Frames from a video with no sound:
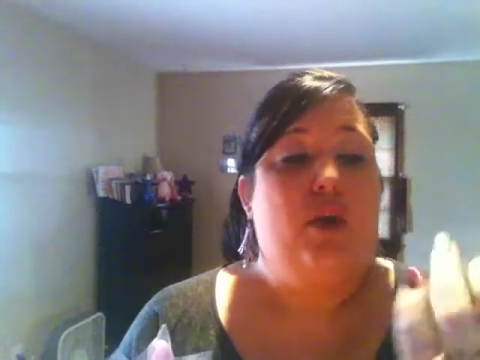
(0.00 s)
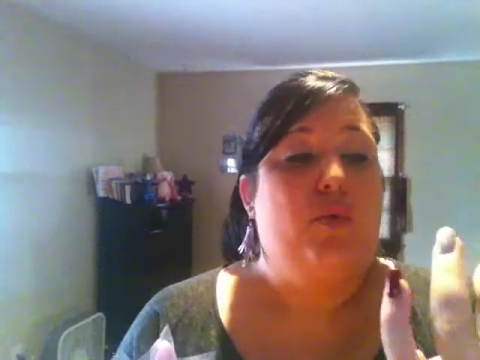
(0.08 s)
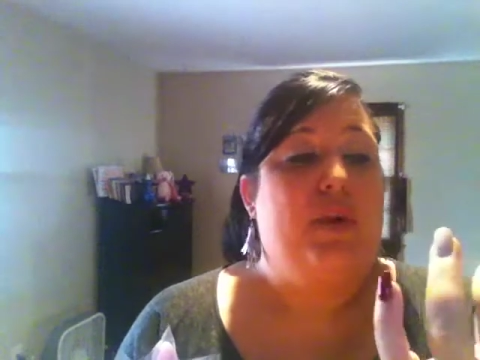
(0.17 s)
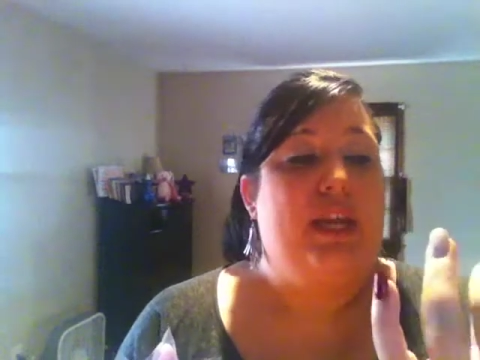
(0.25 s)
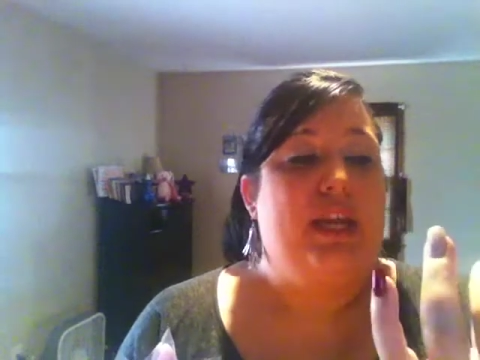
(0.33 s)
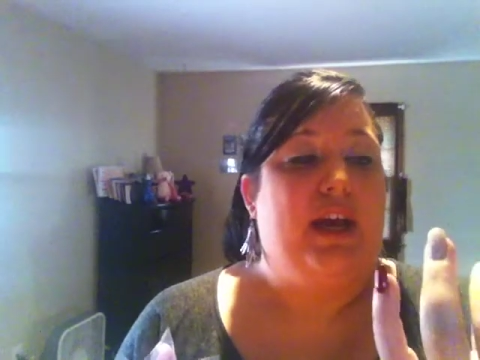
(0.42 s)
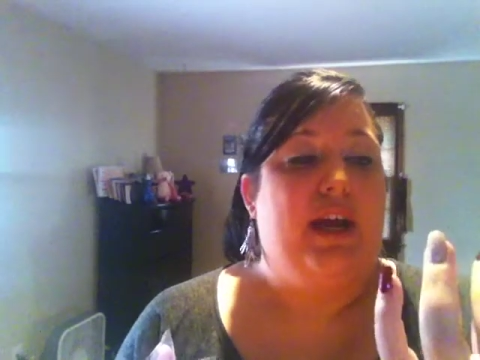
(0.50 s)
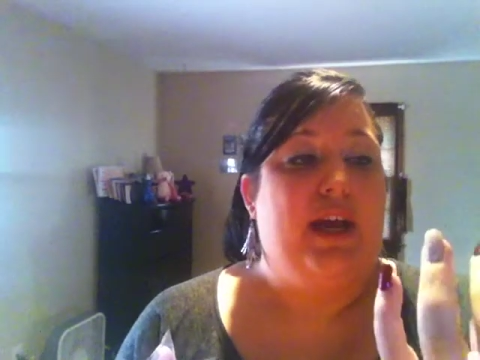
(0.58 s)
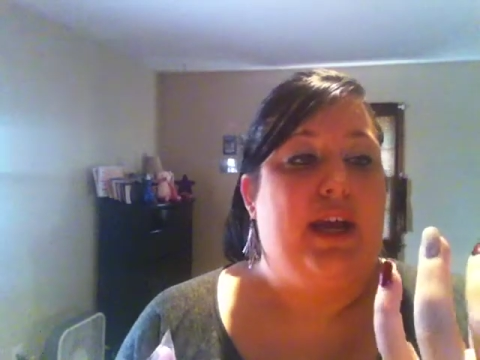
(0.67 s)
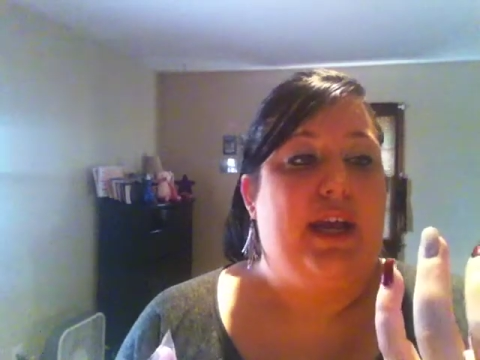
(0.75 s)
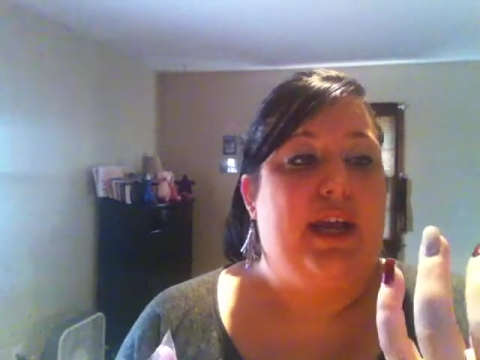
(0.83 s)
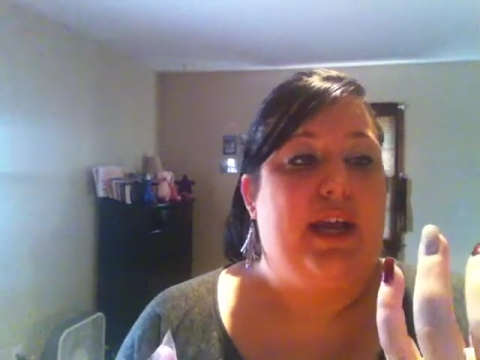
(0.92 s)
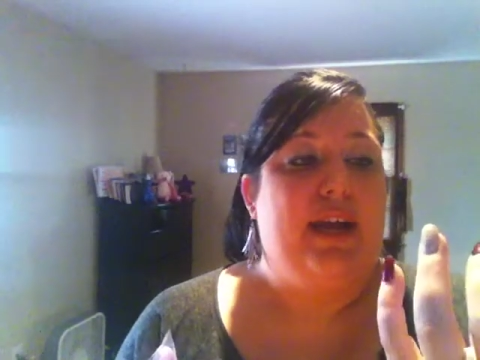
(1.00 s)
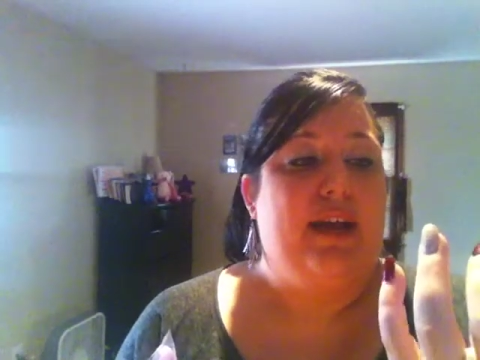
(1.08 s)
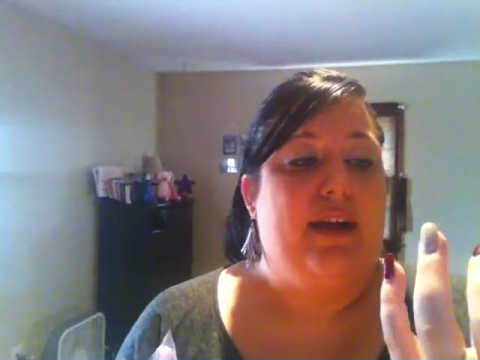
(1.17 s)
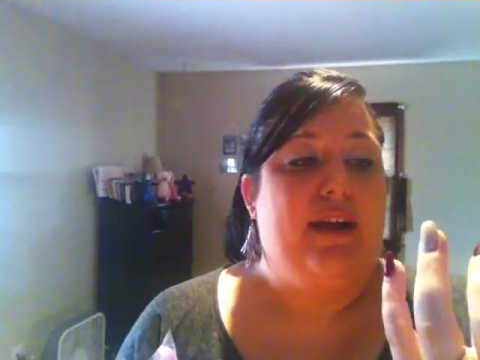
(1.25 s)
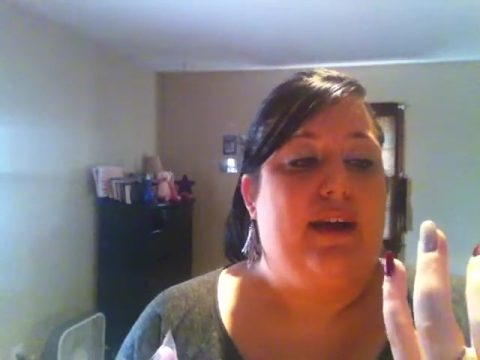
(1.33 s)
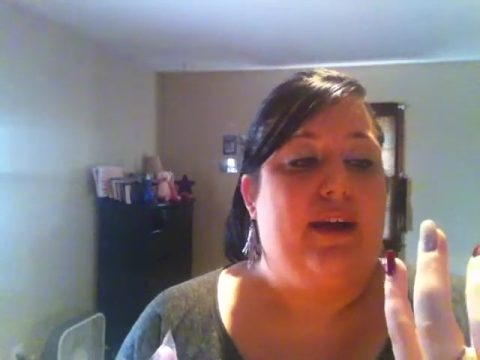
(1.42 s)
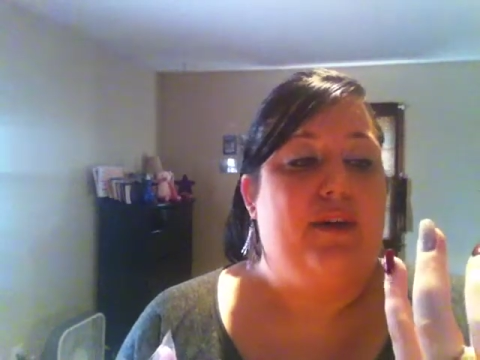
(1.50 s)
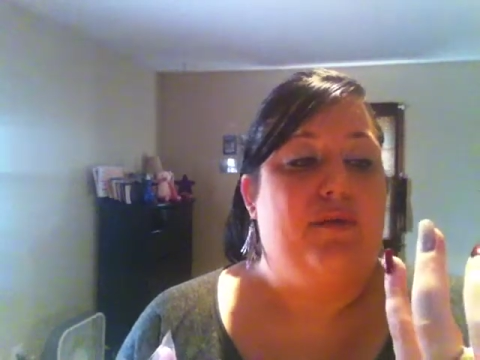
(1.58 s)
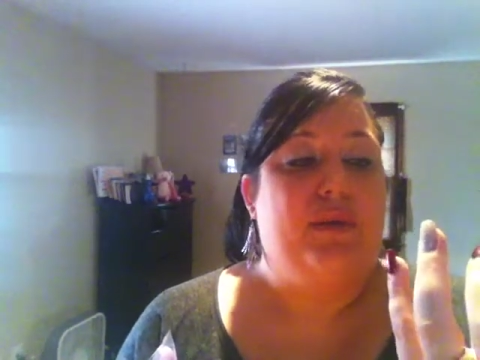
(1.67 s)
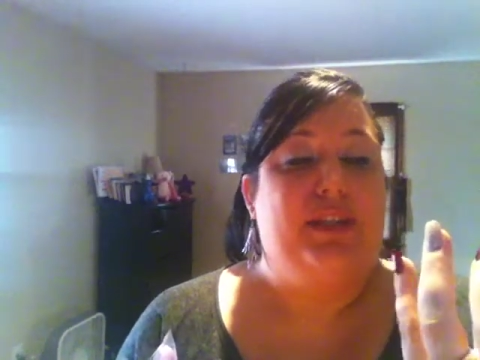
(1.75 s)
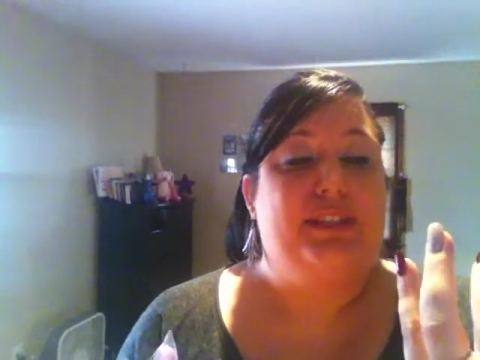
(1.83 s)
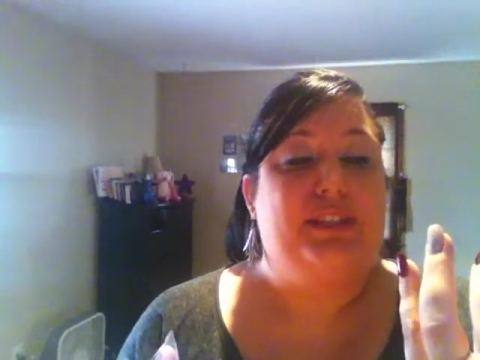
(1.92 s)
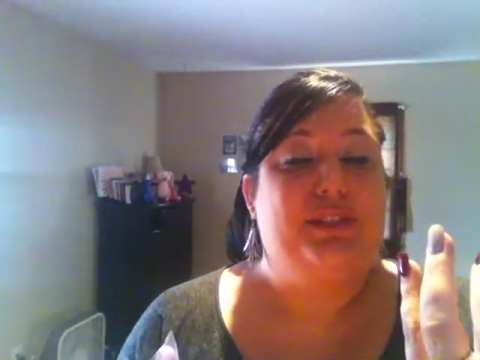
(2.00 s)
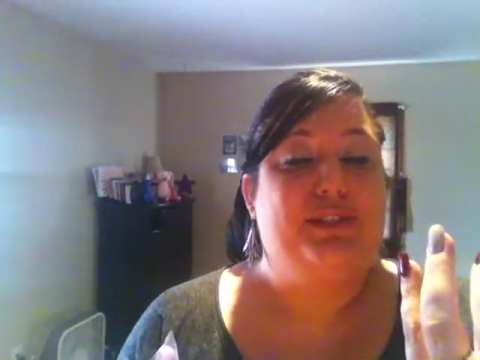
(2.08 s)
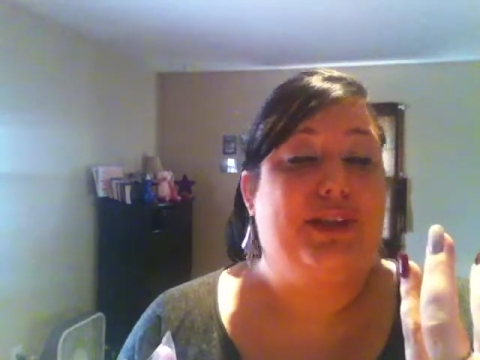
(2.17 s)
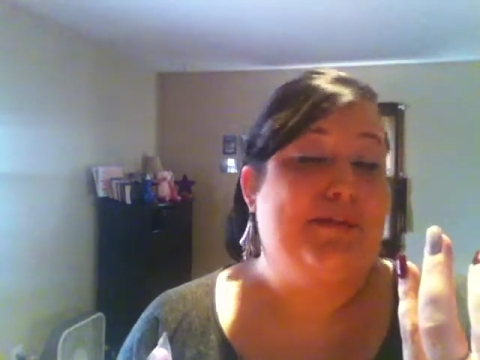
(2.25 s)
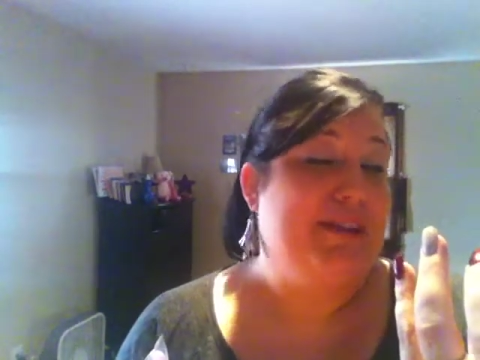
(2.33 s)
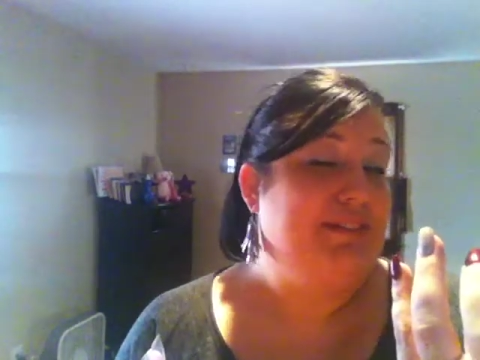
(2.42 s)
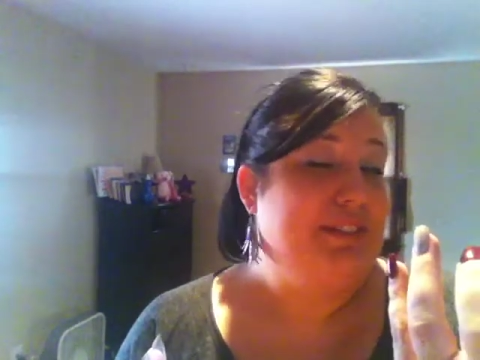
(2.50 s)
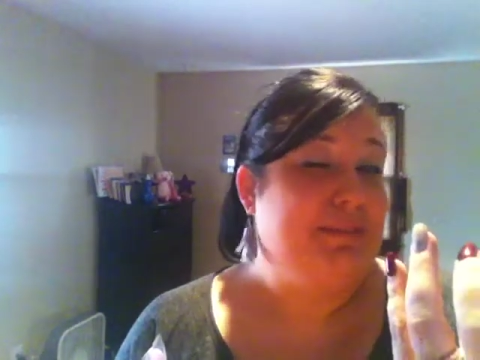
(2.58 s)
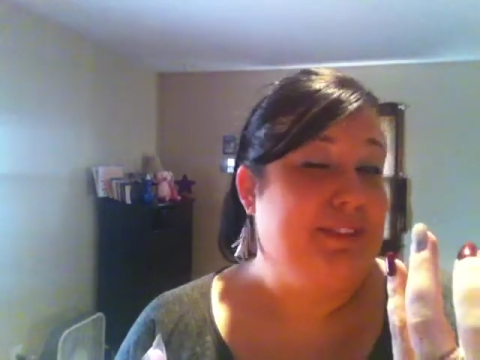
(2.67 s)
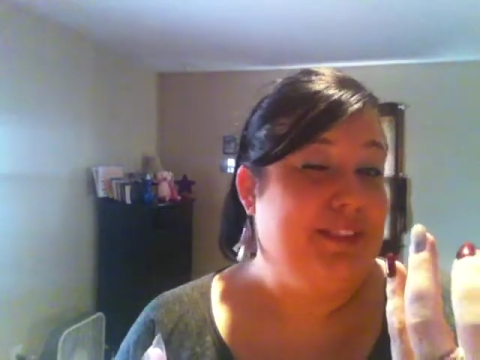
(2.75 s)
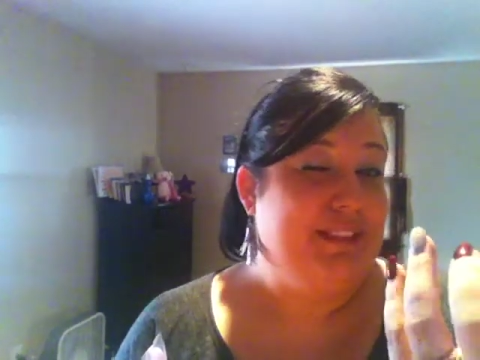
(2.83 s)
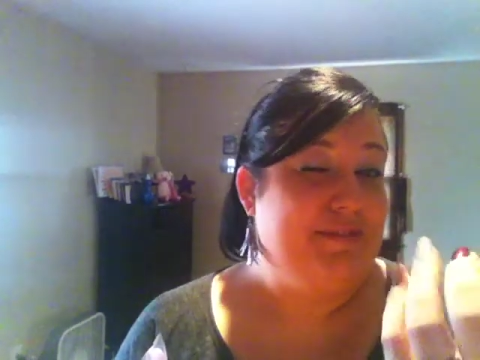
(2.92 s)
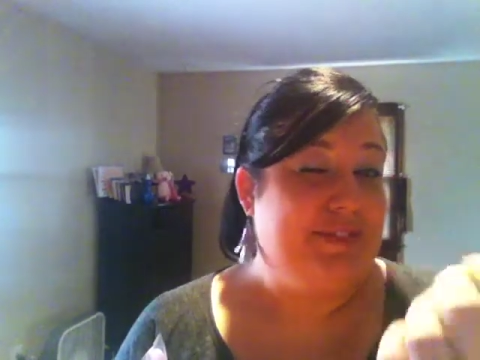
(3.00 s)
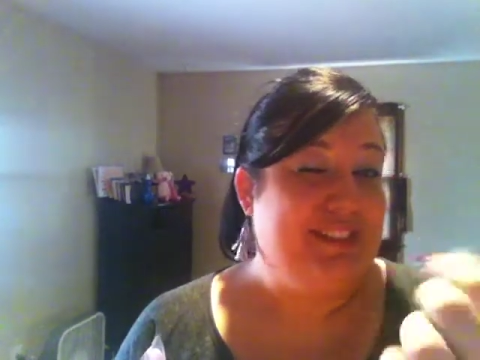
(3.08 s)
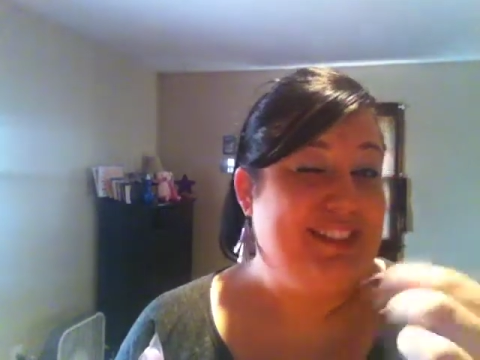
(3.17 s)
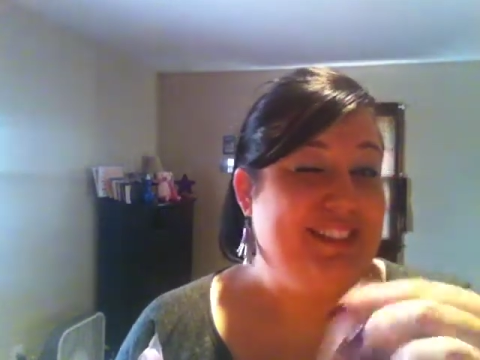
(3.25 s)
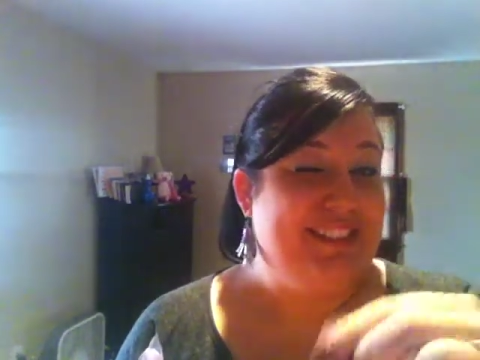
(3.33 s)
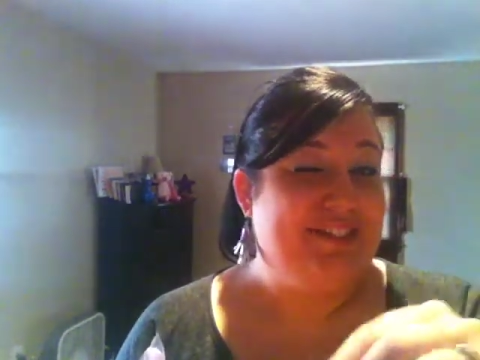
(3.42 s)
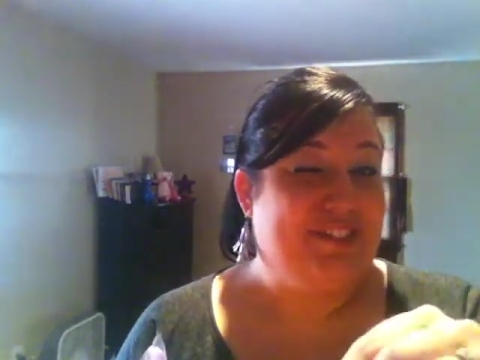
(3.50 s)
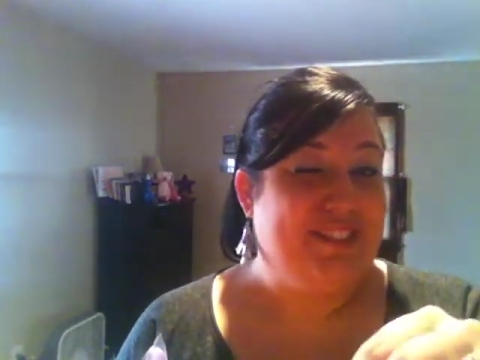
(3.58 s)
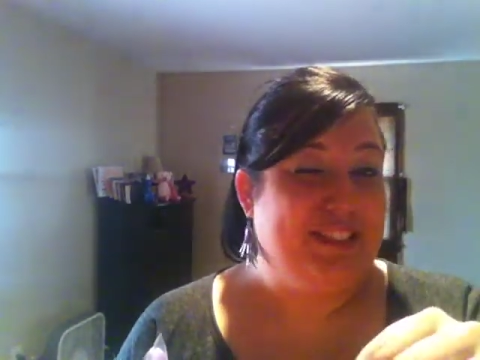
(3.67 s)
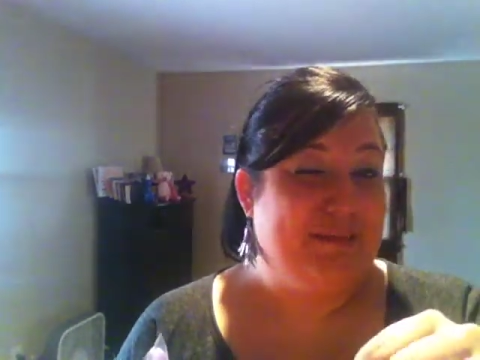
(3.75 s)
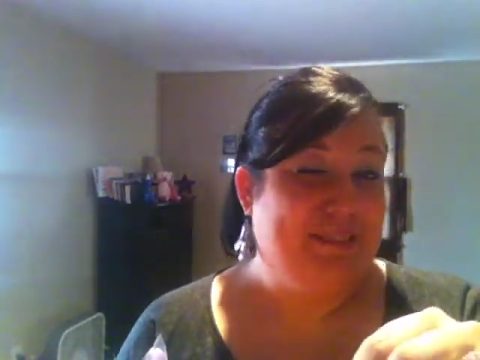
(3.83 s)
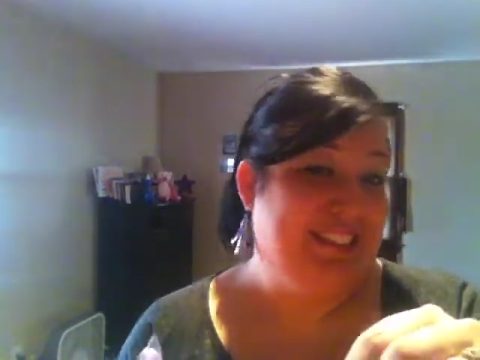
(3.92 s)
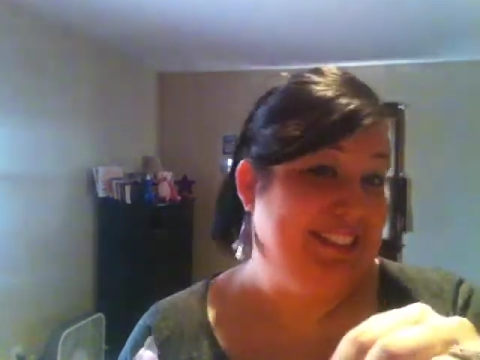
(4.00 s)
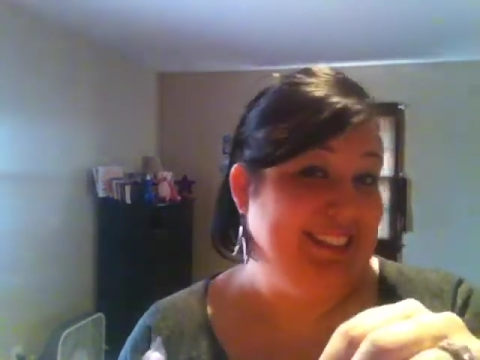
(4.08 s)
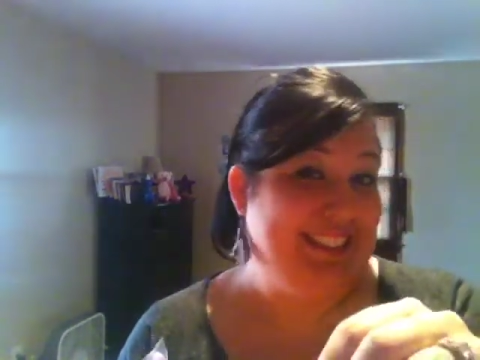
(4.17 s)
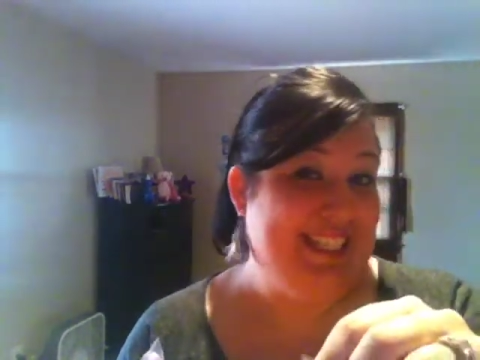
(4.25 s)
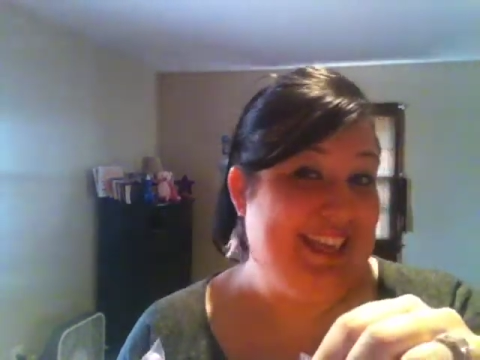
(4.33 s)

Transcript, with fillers: when I run to drop off some deliveries for some Scentsy